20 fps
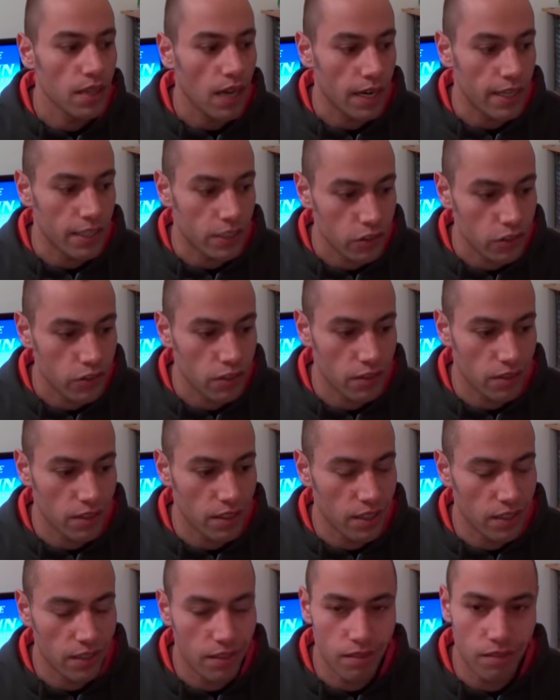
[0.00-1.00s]
and it's
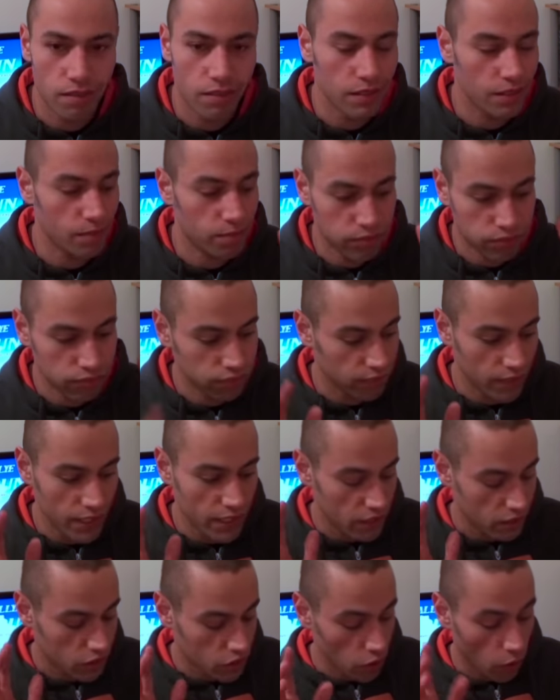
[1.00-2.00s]

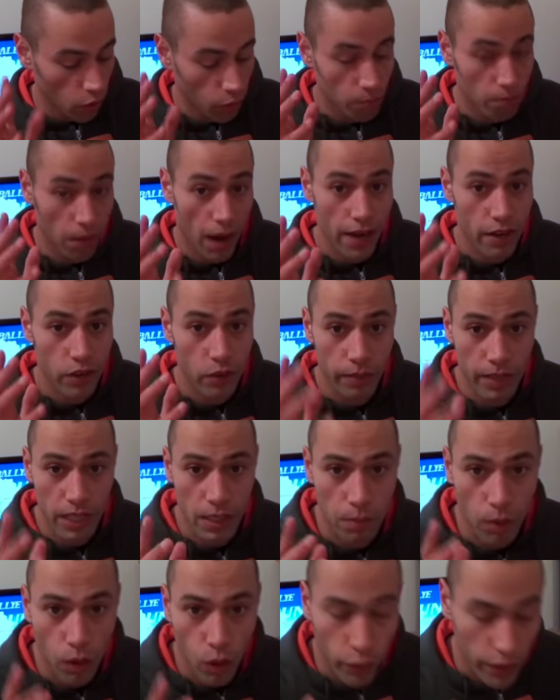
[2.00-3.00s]
so
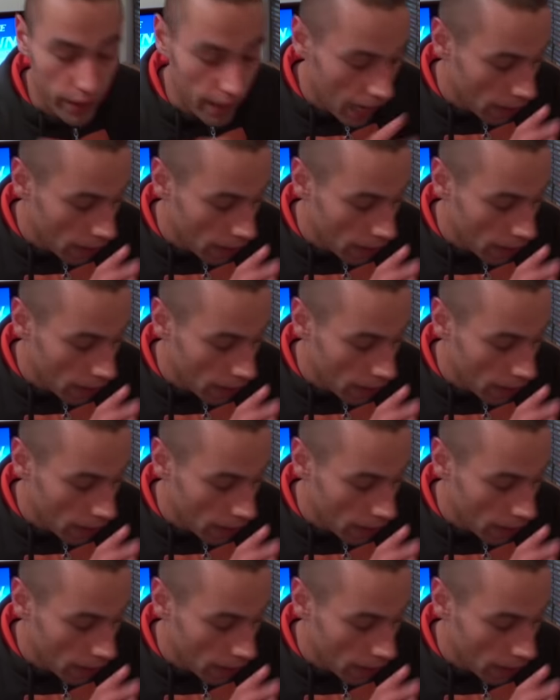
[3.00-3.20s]
mind-numbingly boring.